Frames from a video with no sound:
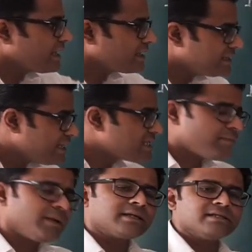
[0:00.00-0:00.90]
that these
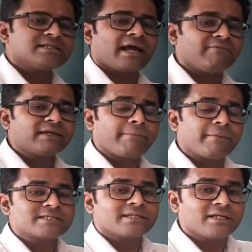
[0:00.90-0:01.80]
metals have a
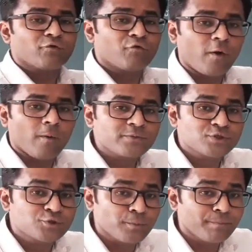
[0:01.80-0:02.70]
capacity to form
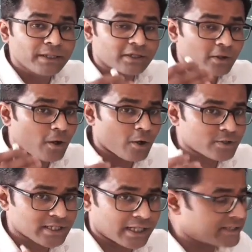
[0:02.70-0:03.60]

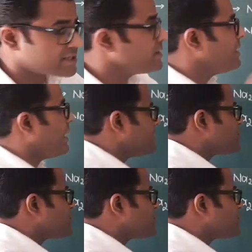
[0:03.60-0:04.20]
superoxides, and